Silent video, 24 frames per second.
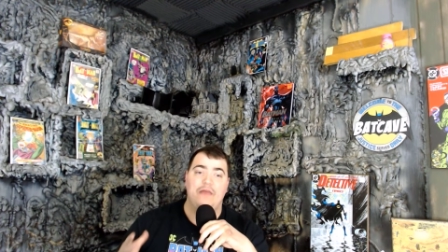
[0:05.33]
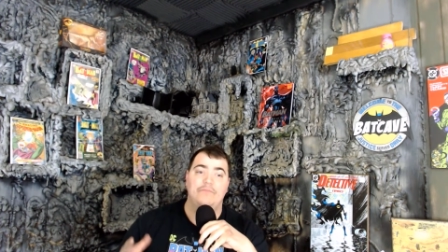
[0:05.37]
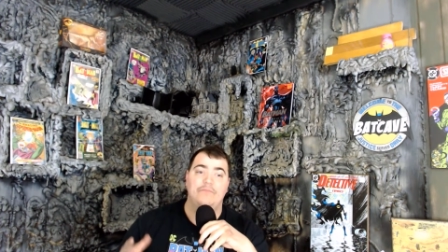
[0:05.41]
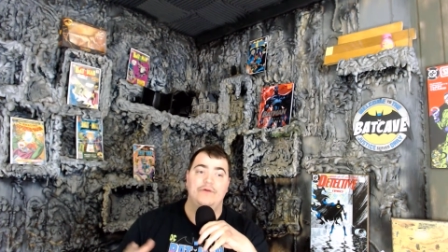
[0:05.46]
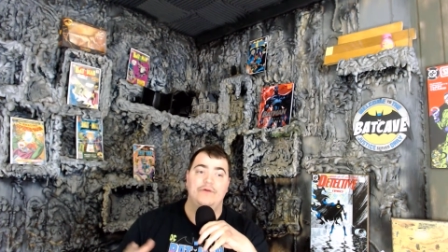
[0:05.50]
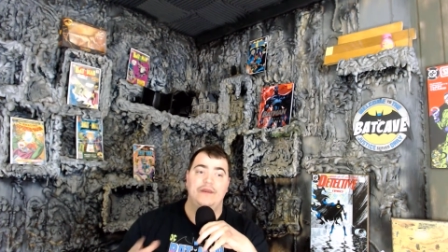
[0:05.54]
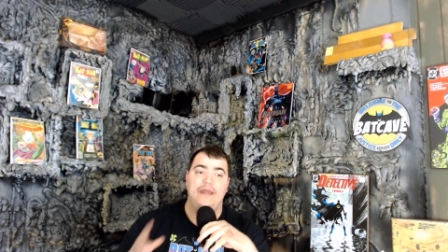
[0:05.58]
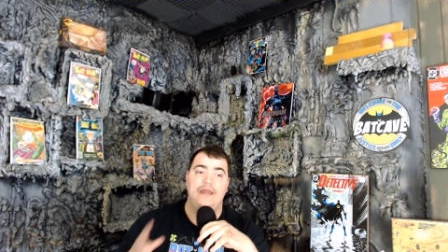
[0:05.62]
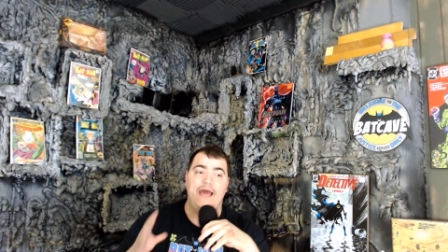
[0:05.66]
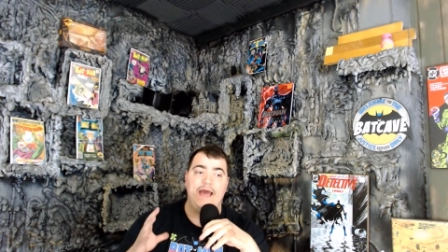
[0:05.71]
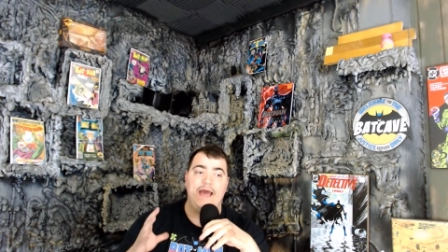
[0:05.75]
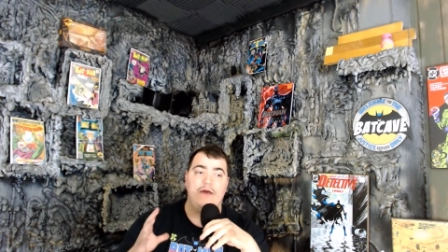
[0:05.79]
But
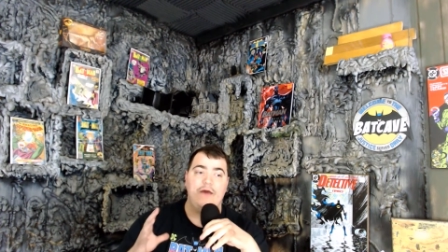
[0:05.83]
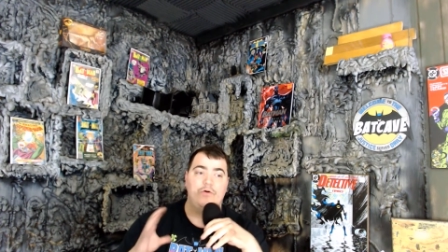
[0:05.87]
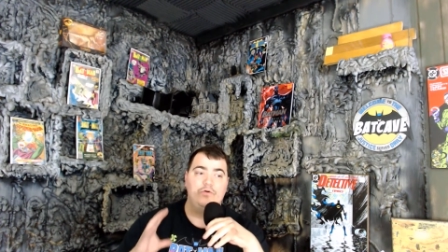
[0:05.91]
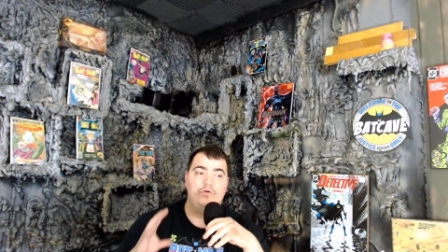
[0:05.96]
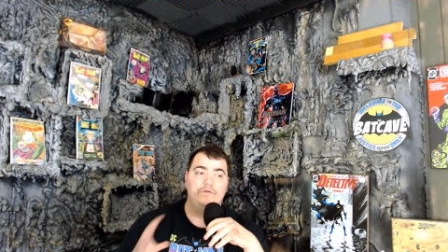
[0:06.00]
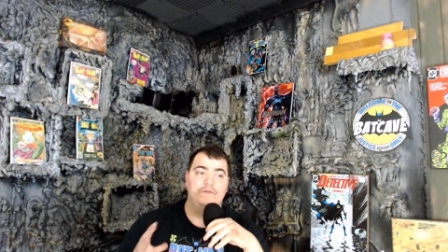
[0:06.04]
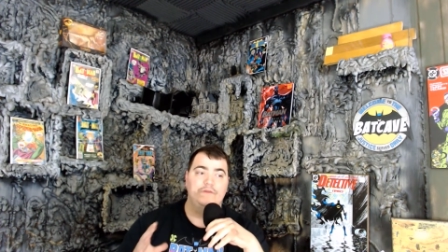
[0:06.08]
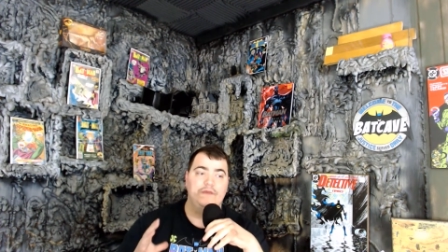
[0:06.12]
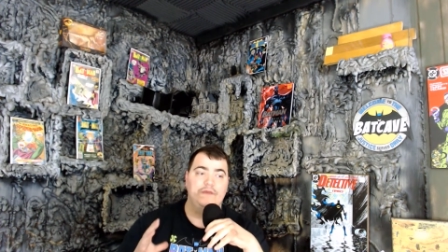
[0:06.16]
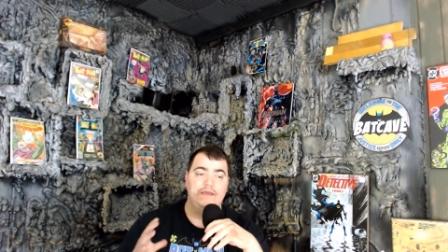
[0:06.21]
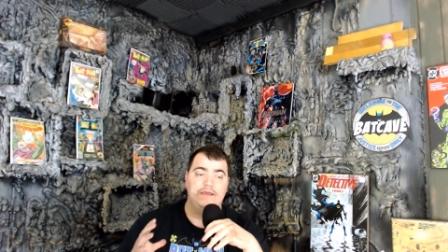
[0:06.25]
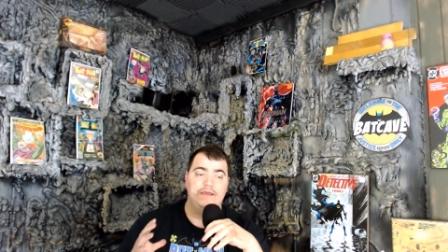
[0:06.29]
not
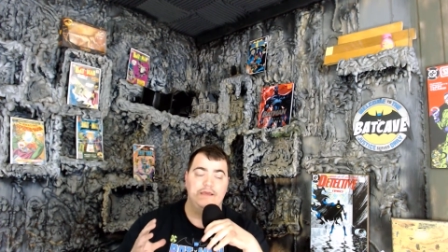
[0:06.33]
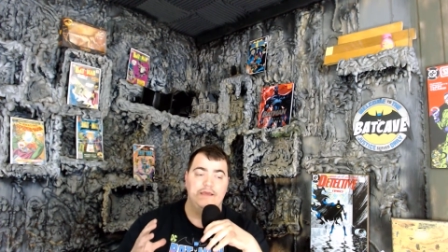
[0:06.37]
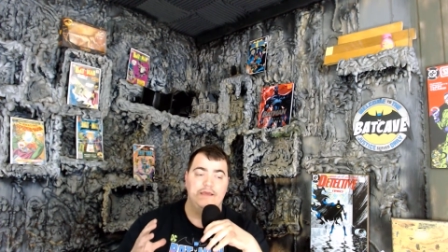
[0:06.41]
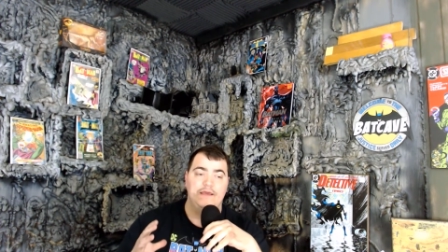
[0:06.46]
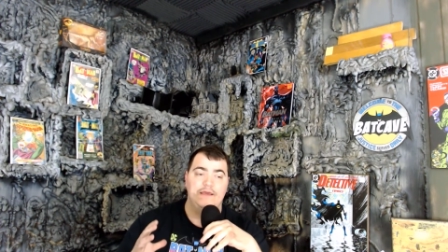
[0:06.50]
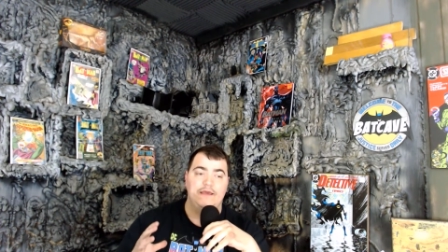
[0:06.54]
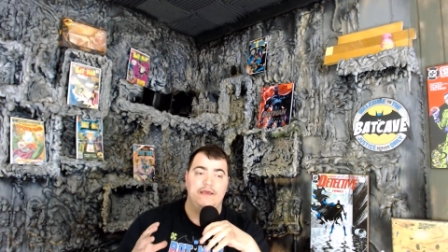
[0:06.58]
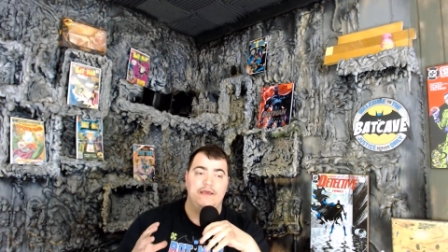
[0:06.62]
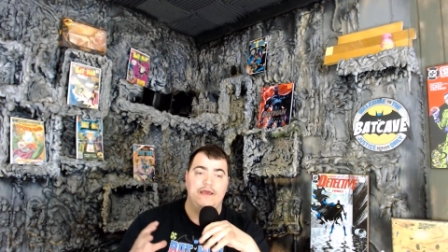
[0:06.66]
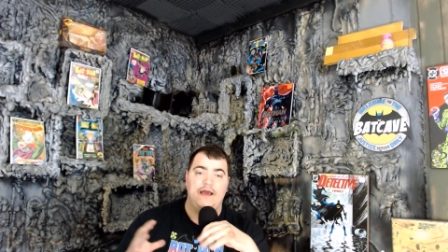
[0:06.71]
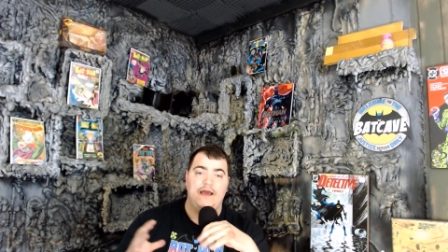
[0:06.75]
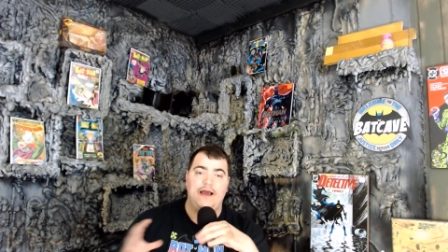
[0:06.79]
only,
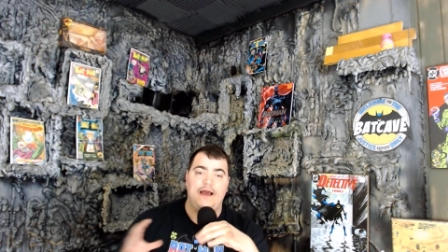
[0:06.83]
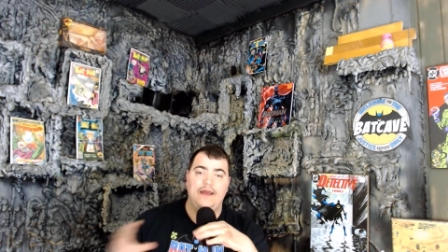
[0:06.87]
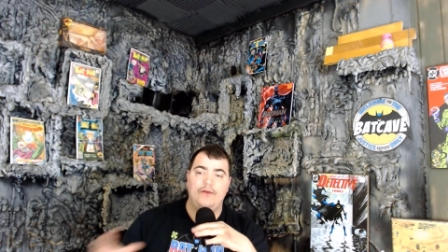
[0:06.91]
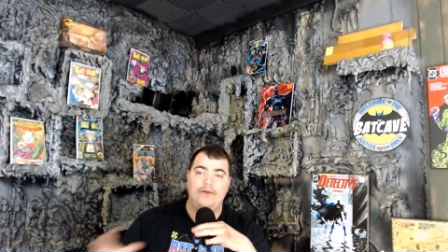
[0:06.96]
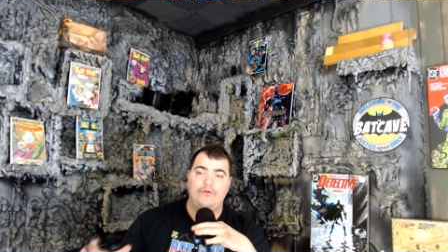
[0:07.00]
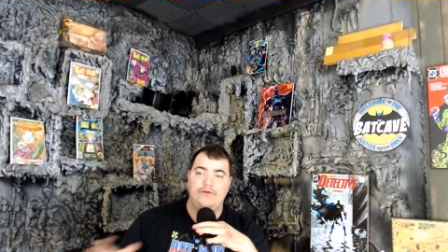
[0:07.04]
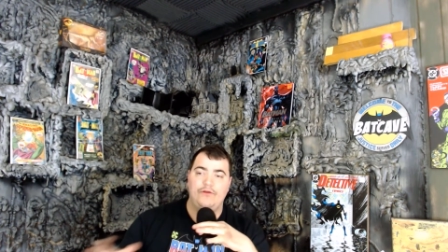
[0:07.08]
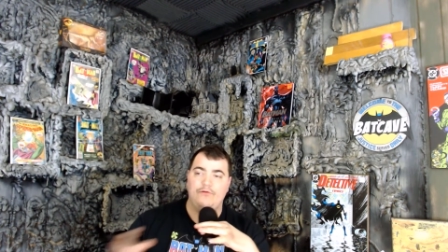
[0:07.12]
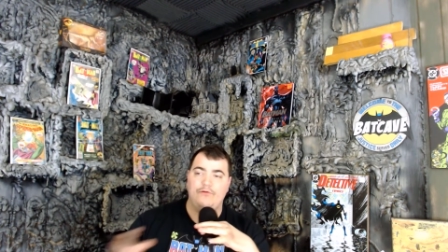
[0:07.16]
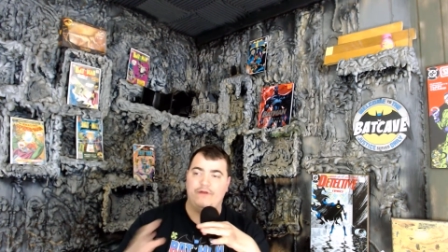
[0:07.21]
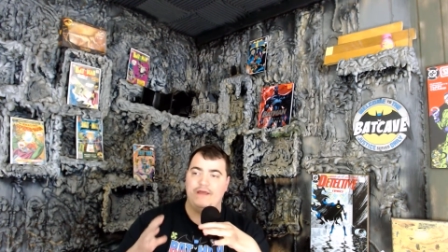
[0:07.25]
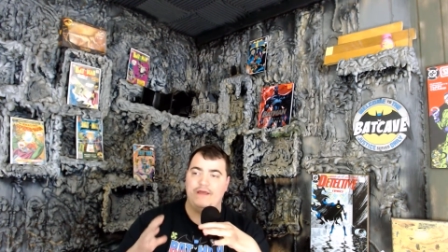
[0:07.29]
I don't
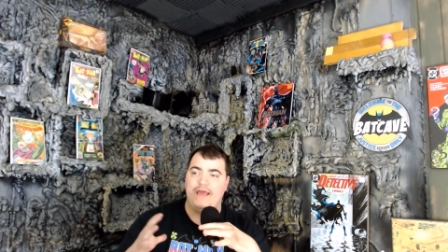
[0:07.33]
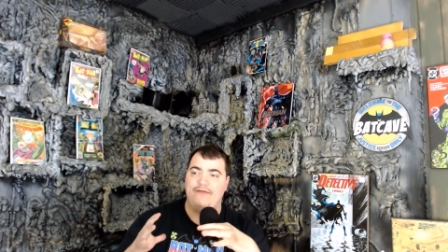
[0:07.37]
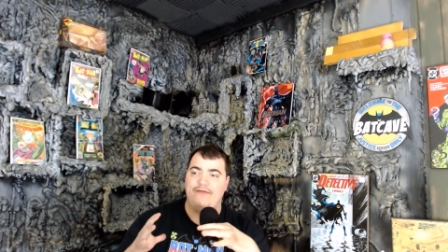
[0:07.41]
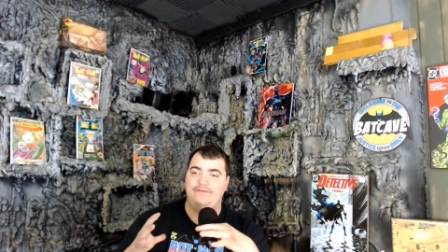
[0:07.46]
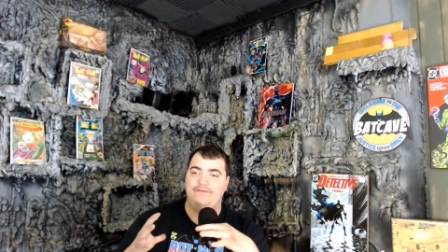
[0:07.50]
really want to have